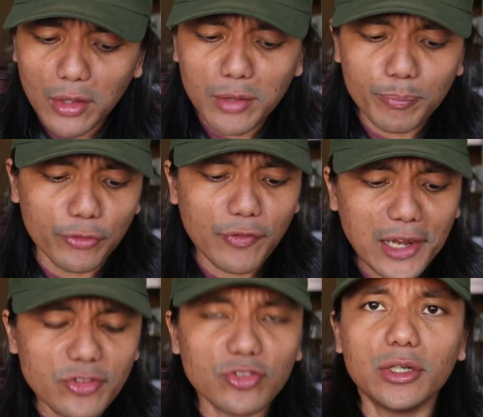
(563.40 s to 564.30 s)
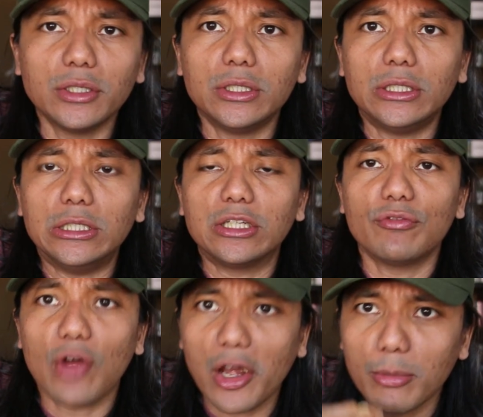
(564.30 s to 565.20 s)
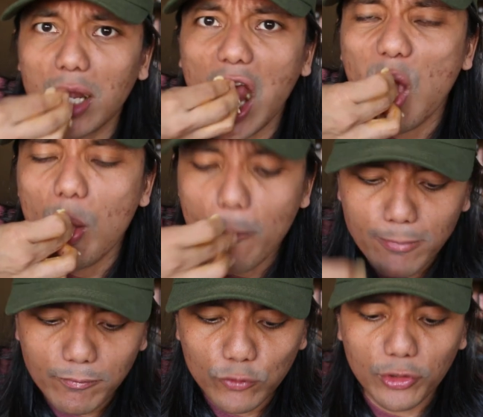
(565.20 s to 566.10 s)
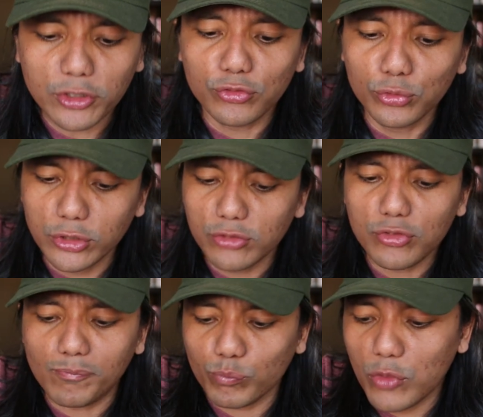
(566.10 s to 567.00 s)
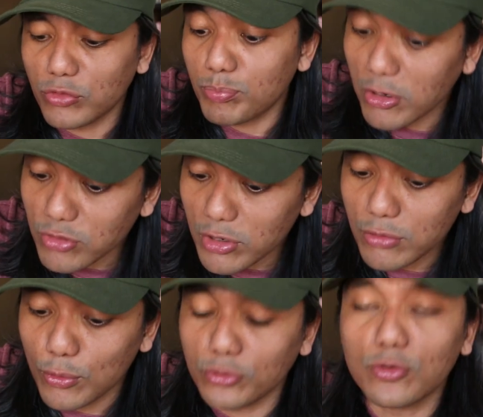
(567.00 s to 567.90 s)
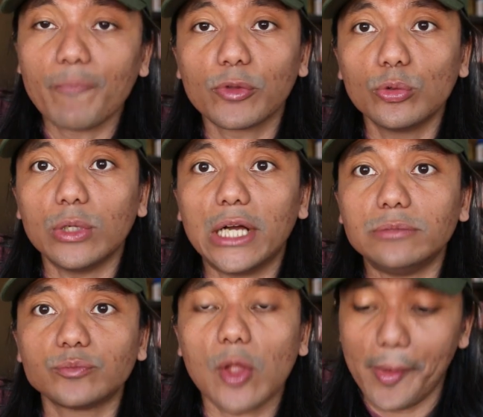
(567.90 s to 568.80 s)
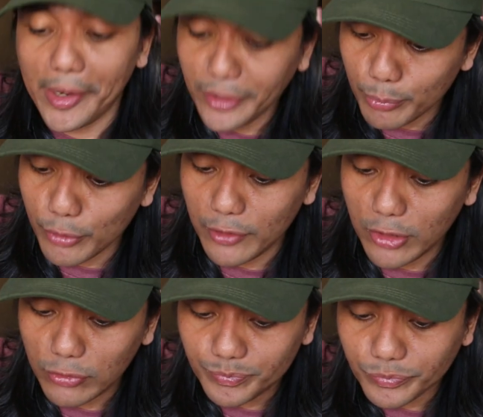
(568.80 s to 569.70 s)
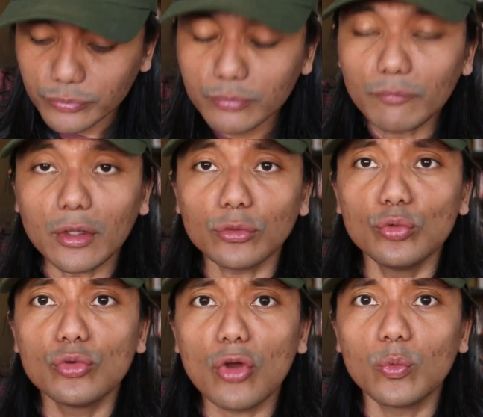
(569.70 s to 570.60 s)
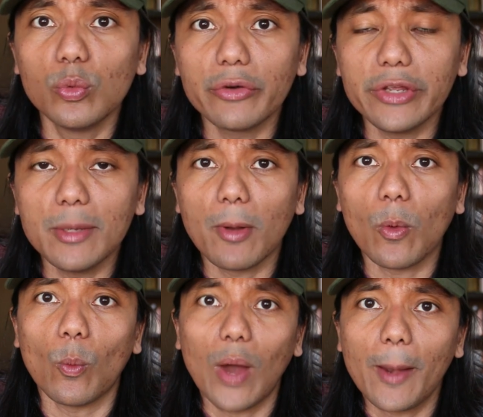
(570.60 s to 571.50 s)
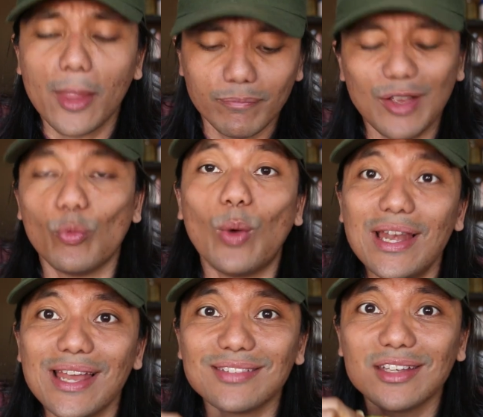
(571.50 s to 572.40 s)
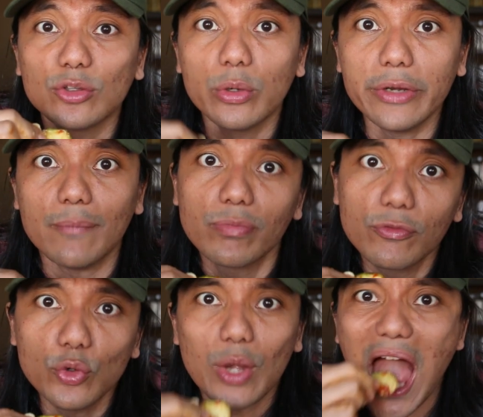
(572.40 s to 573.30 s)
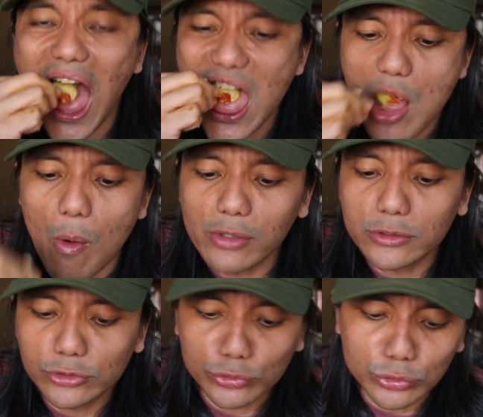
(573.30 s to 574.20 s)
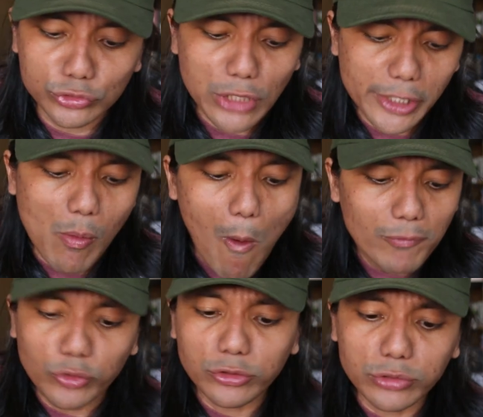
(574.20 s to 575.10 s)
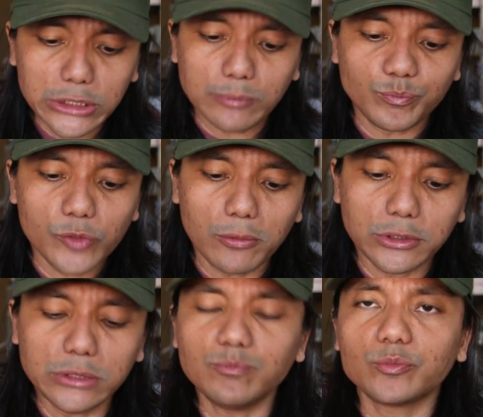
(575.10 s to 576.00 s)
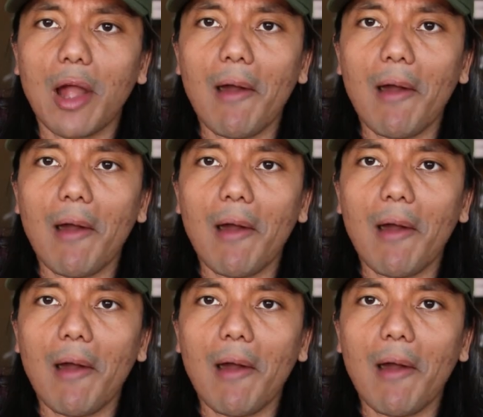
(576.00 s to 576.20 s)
It provides an environment for the students, especially those who are underprivileged, to not worry about one. They have one less thing to worry: food, when they go to school to study. So it's great, right?